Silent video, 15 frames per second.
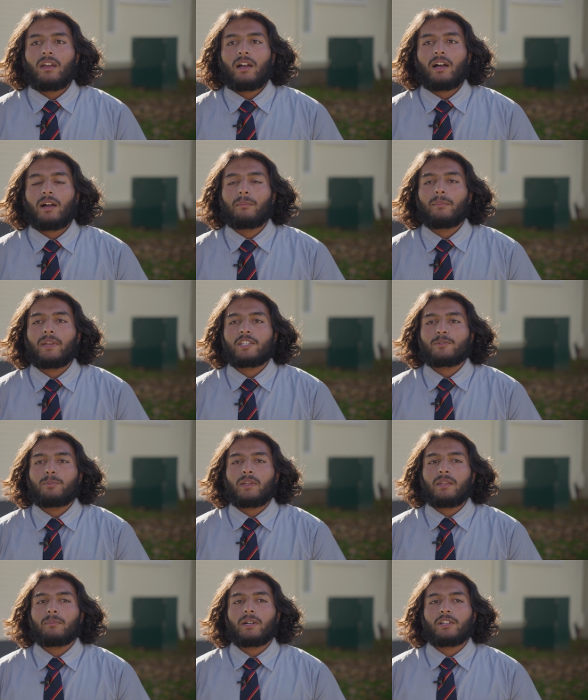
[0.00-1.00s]
um, it's
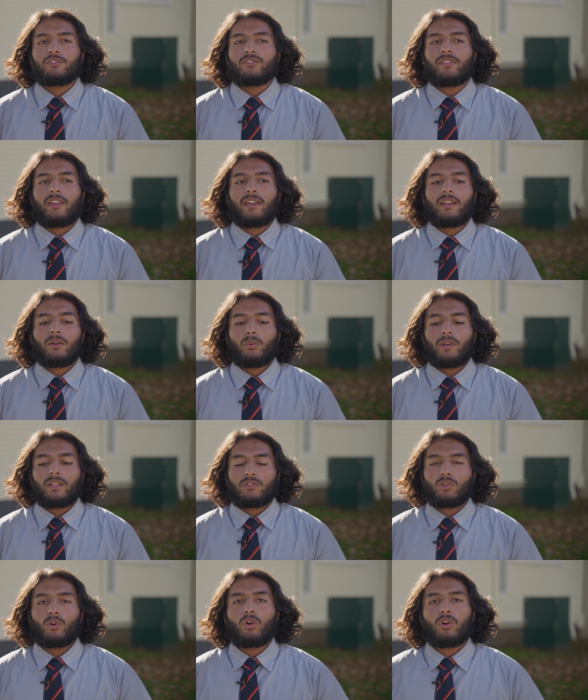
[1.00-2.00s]
pretty much that we're
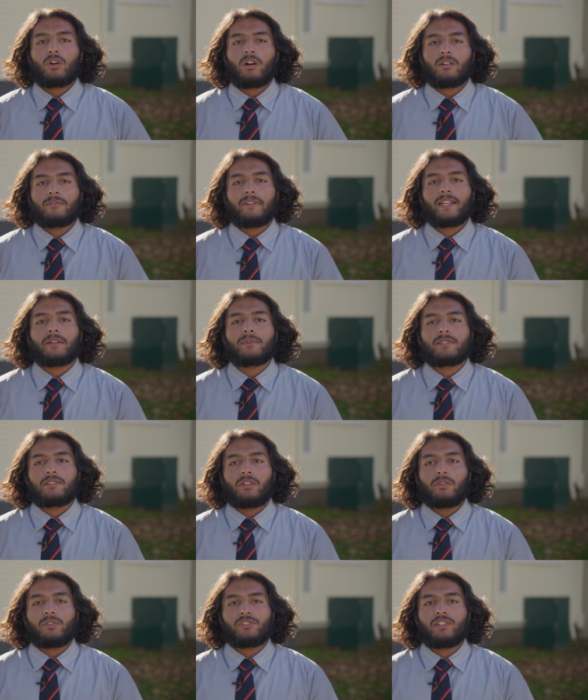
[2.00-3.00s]
taught conflict
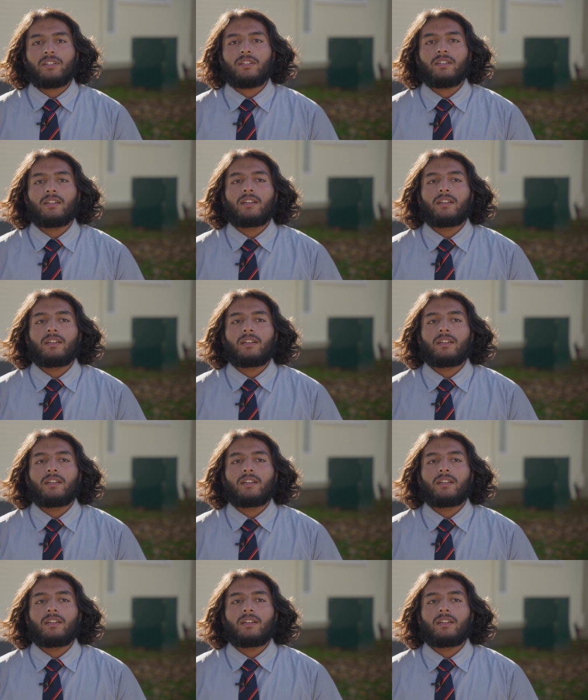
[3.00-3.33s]
resolution.